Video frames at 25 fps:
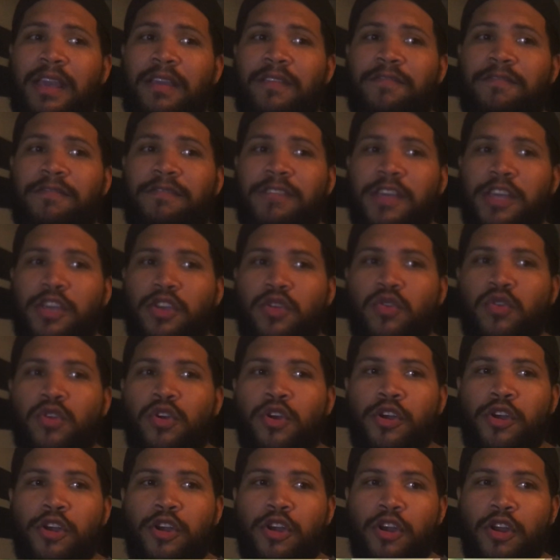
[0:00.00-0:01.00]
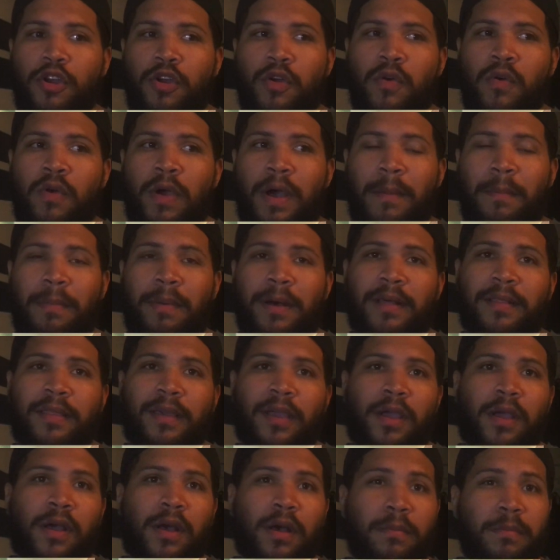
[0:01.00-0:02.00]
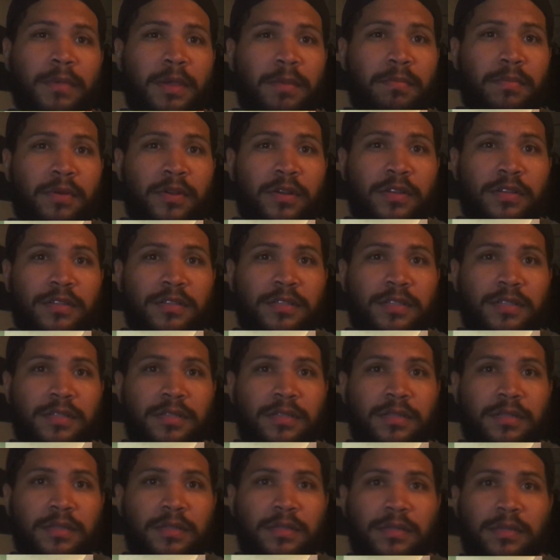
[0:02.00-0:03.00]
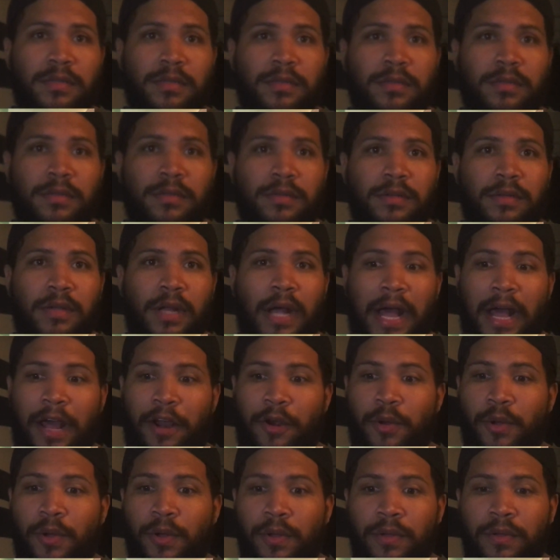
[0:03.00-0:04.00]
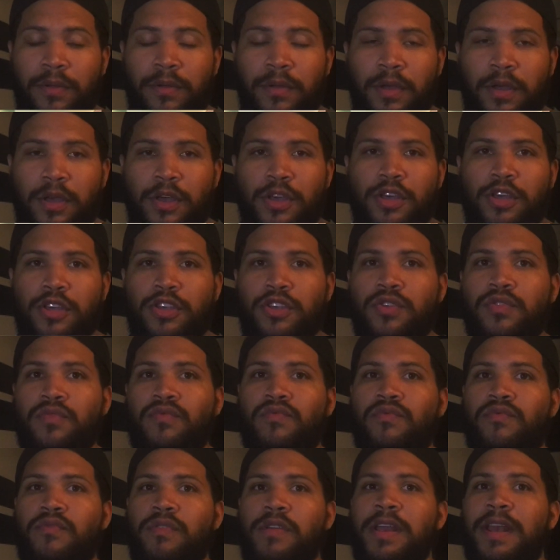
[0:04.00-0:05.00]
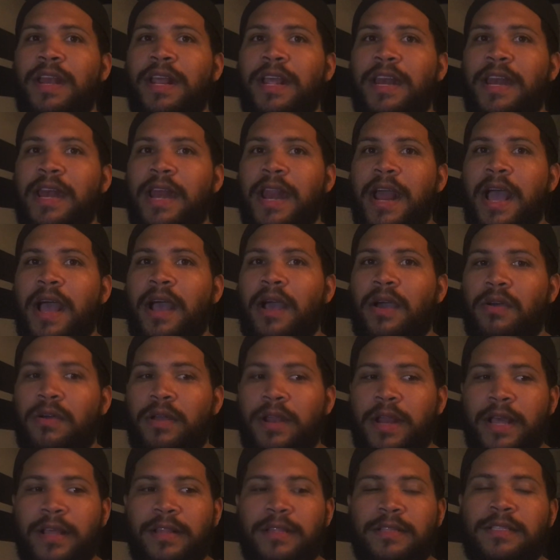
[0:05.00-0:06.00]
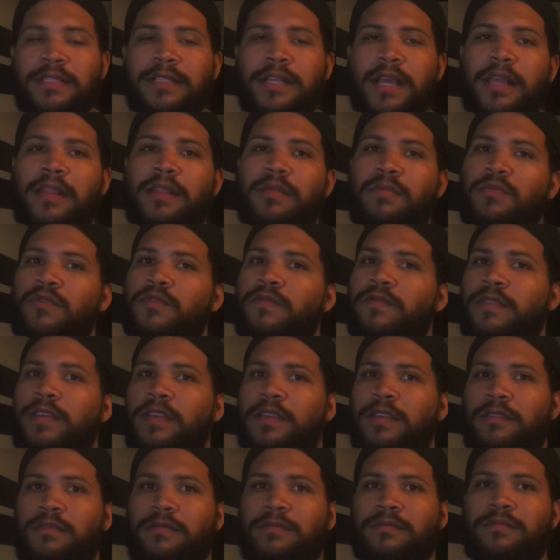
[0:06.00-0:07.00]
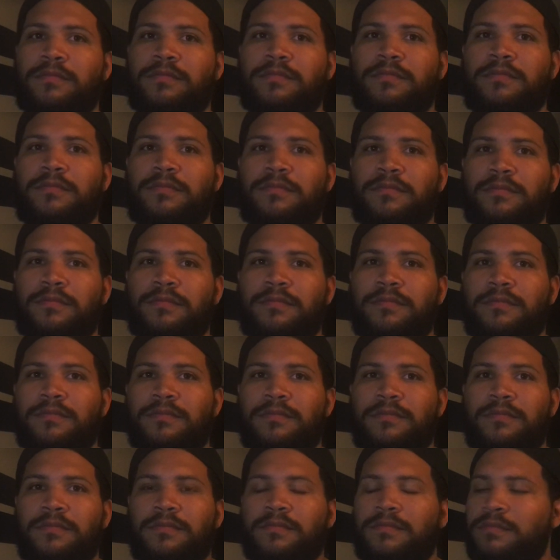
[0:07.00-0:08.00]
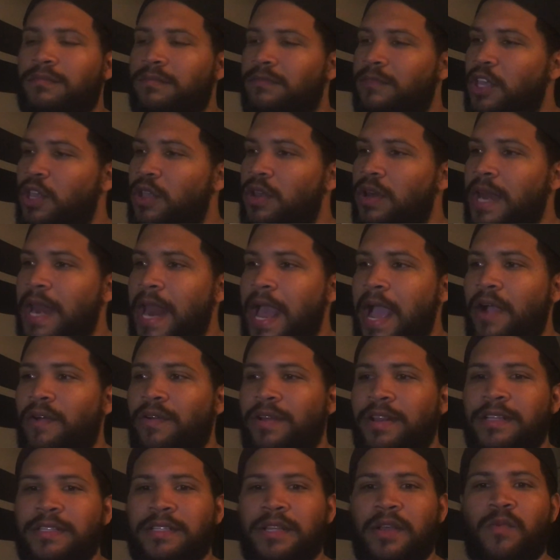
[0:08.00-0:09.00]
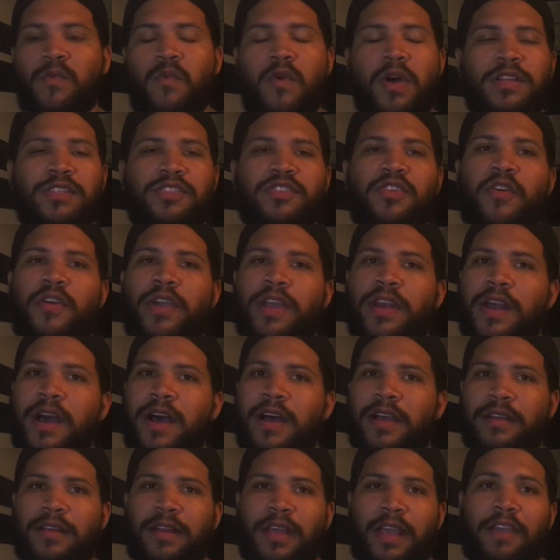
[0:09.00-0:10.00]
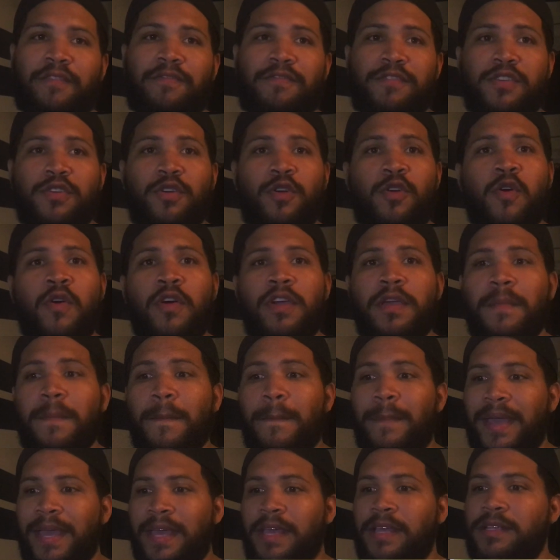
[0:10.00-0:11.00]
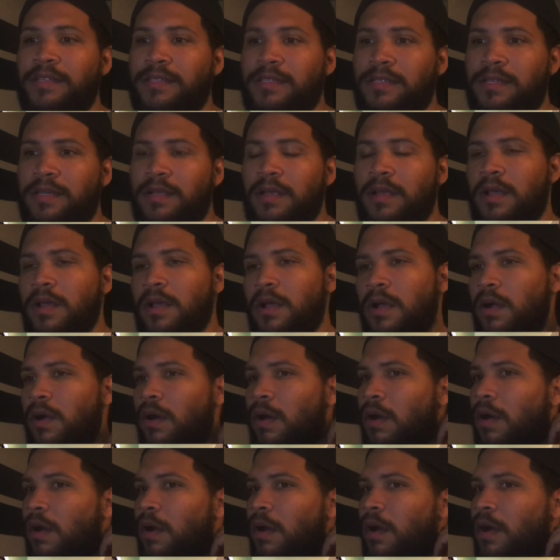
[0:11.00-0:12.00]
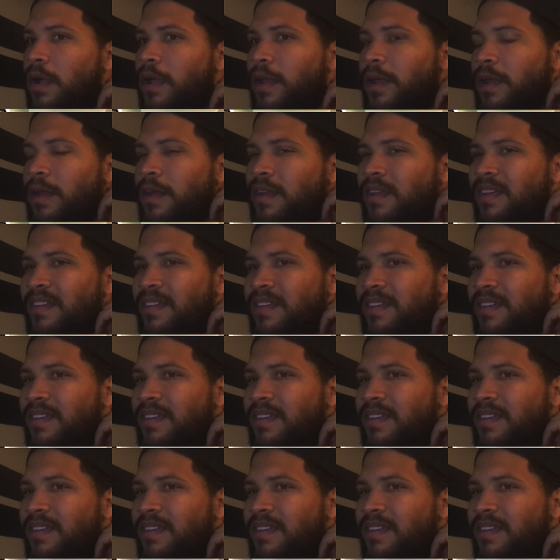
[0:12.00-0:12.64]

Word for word: If you don't know about the comic books at all, you're really not going to understand the movie. You're not going to understand what's going on. If you're going based on